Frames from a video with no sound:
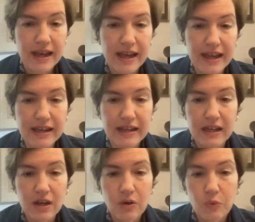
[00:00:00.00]
And
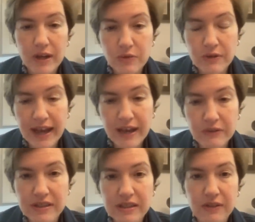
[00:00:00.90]
what you now
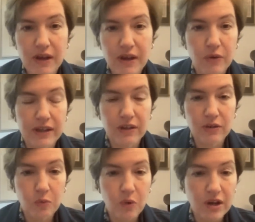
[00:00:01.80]
see, though, here
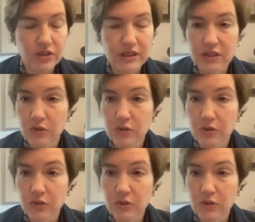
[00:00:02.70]
in Washington,